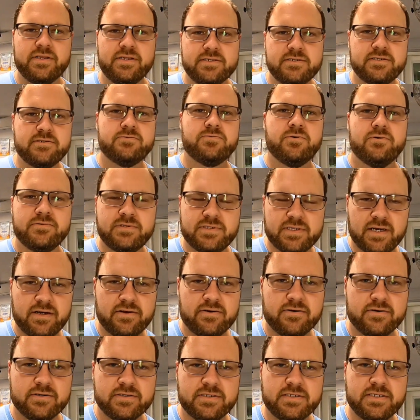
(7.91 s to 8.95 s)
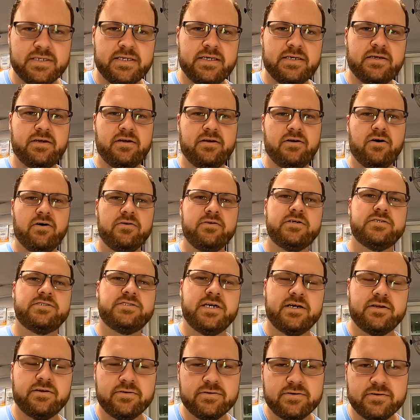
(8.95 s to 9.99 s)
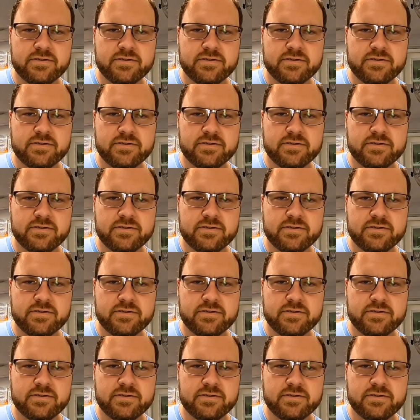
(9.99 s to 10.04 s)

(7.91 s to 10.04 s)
This is Roadside RC. On this channel,